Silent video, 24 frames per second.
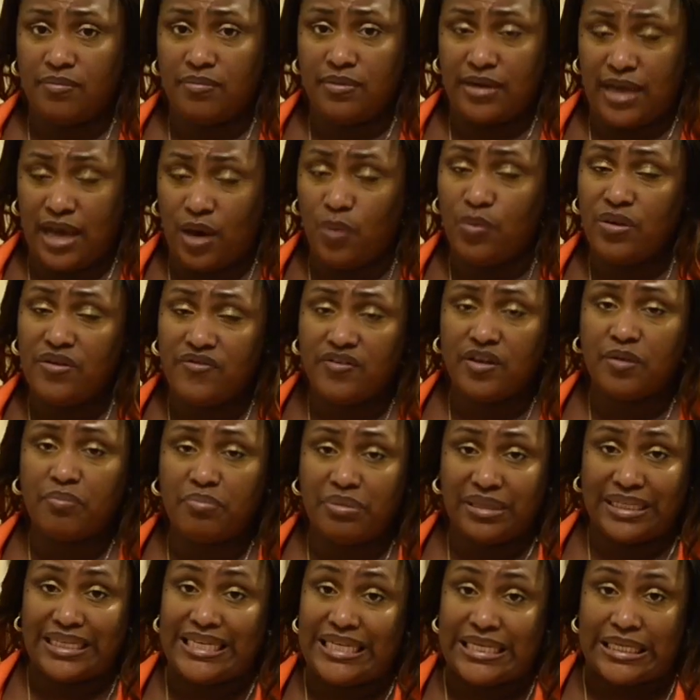Now we've
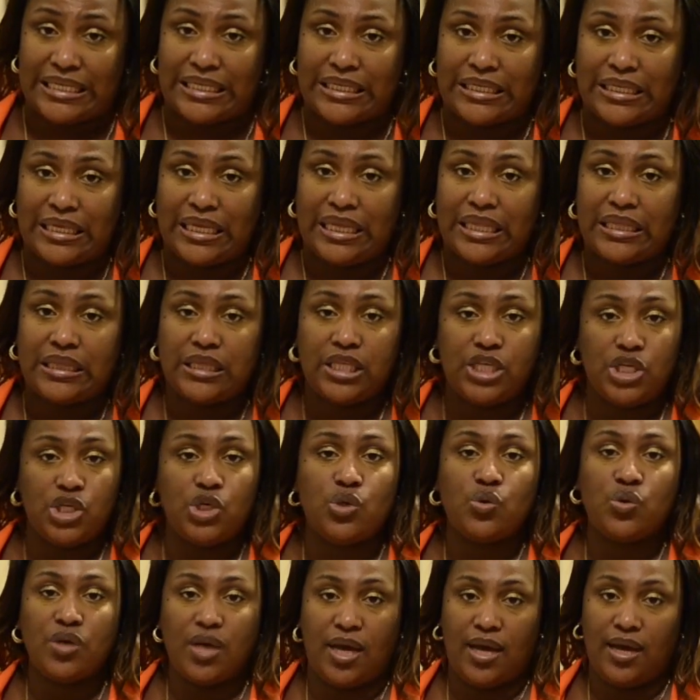completed the
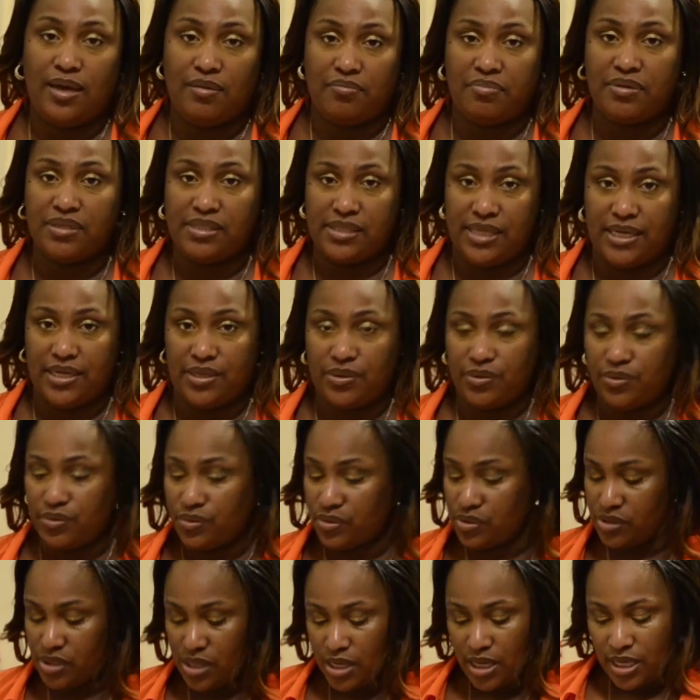Yukon
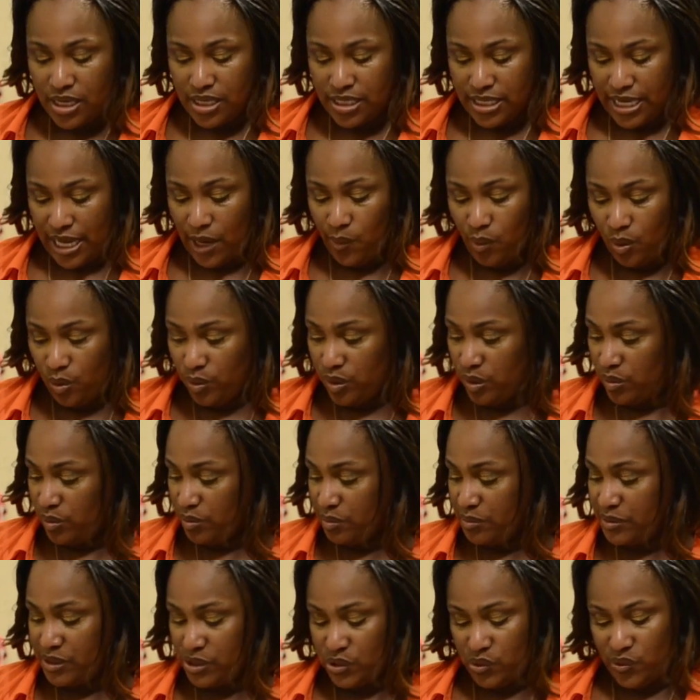potatoes. Now what we will
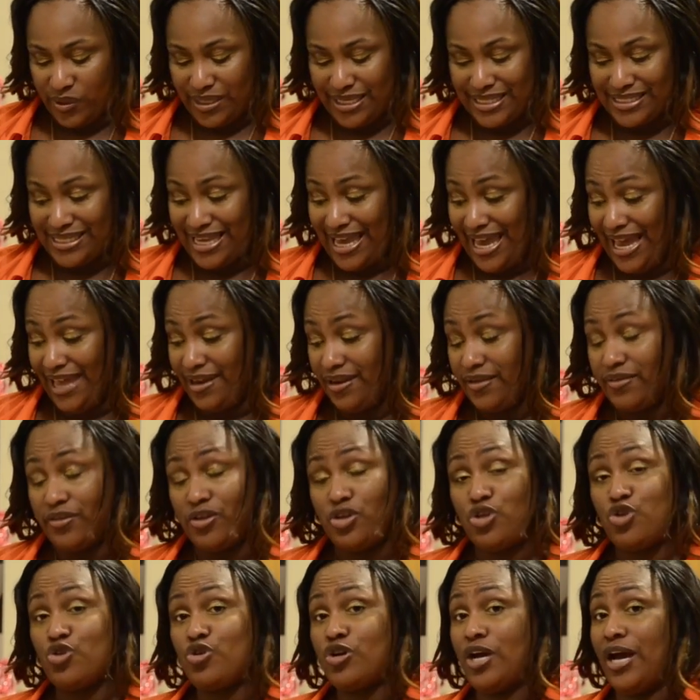be doing is adding the
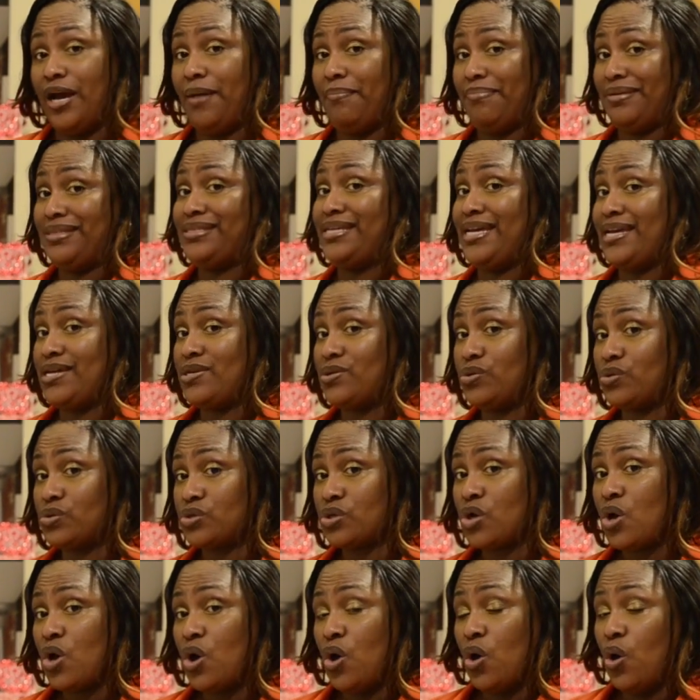Yukon potatoes
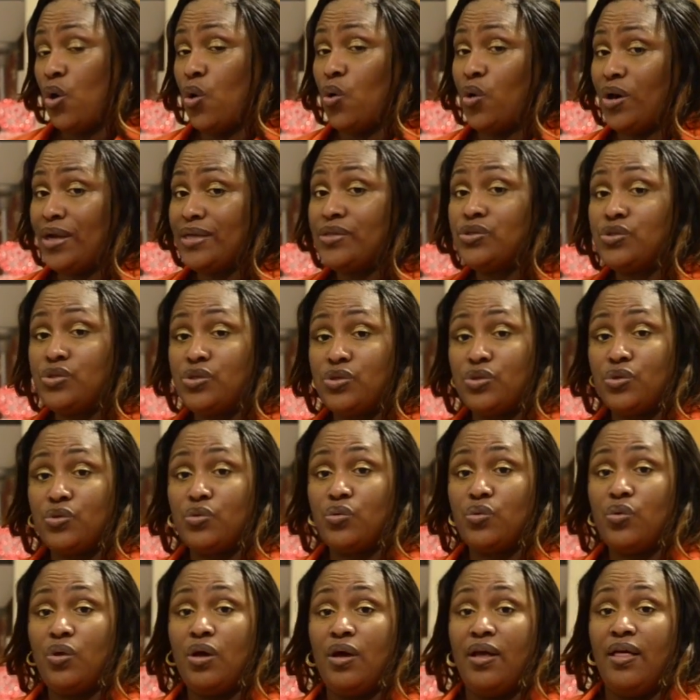
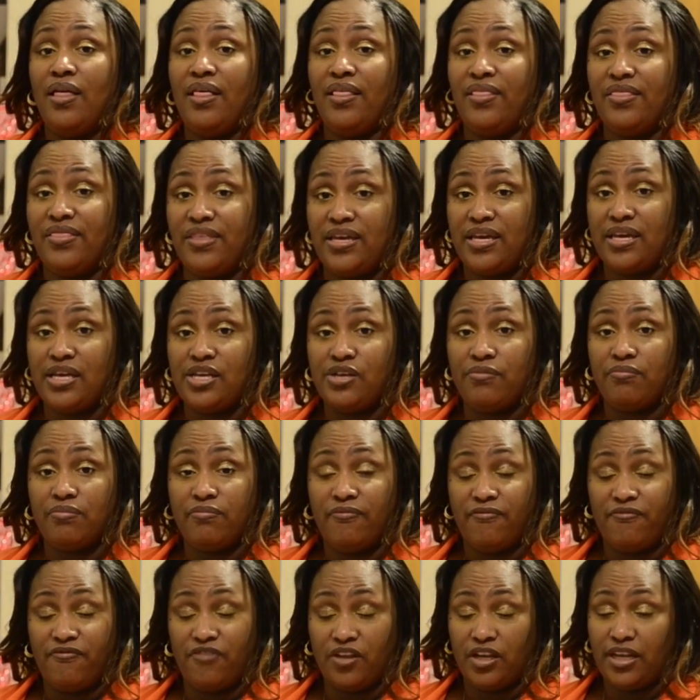onto the
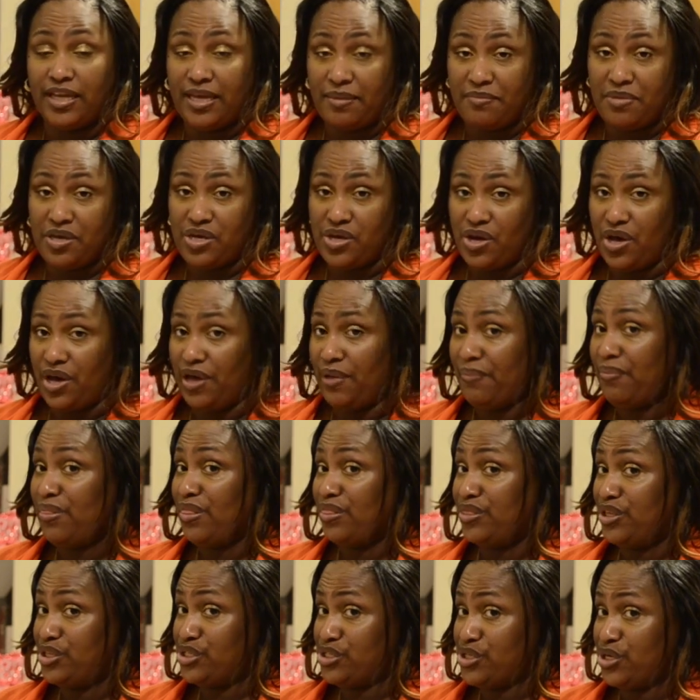filet mignon,
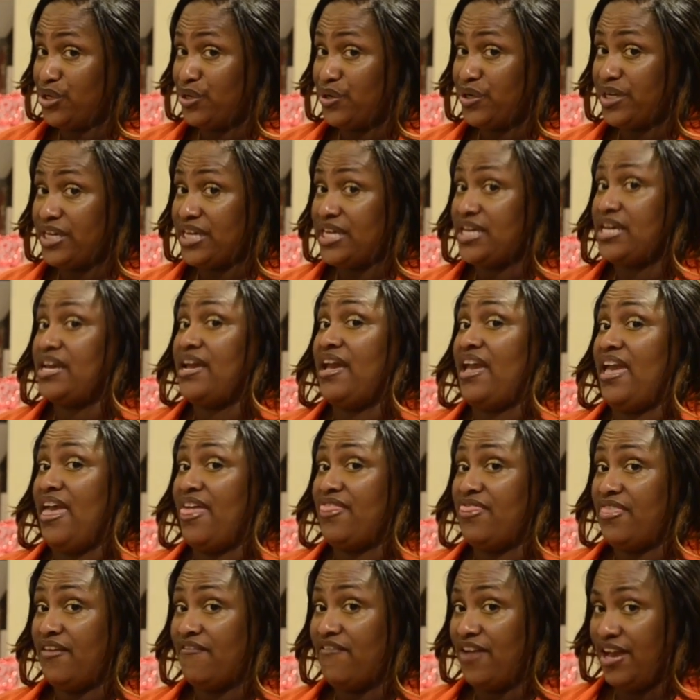the turkey,
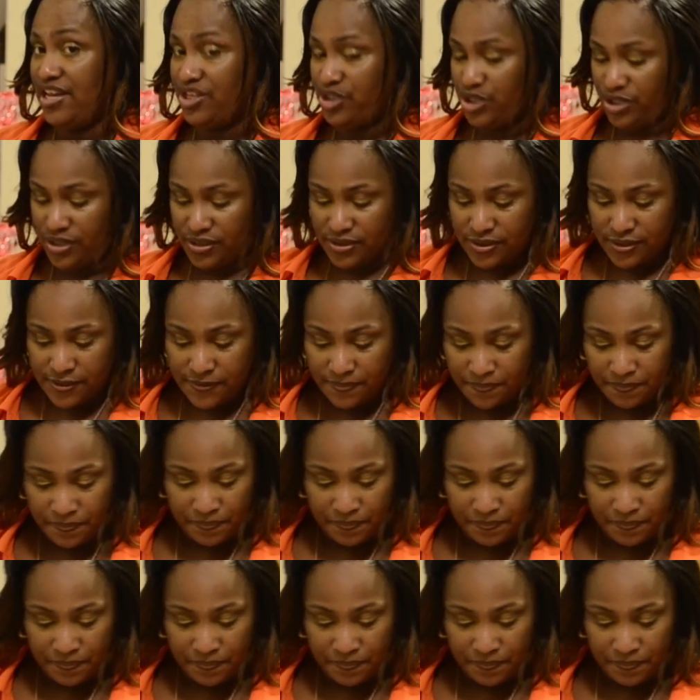and the veggies.